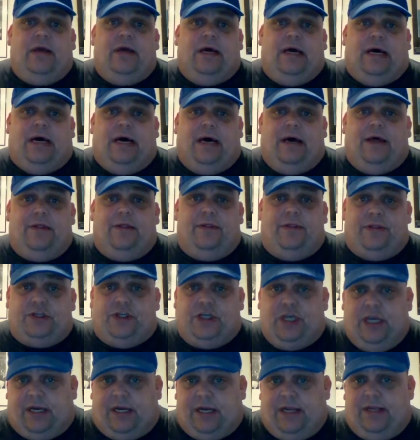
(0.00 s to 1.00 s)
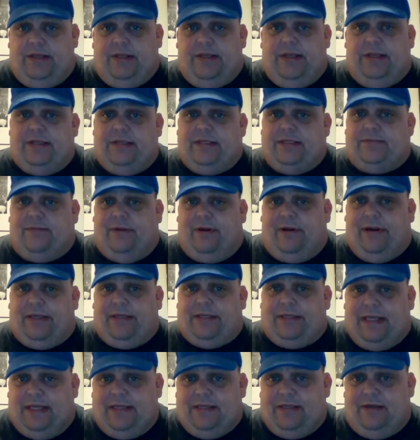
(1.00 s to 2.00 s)
the chicken is very
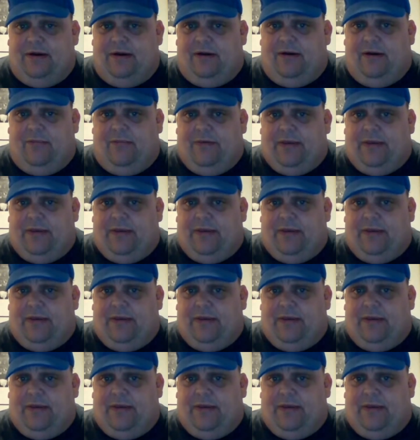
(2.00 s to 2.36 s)
tender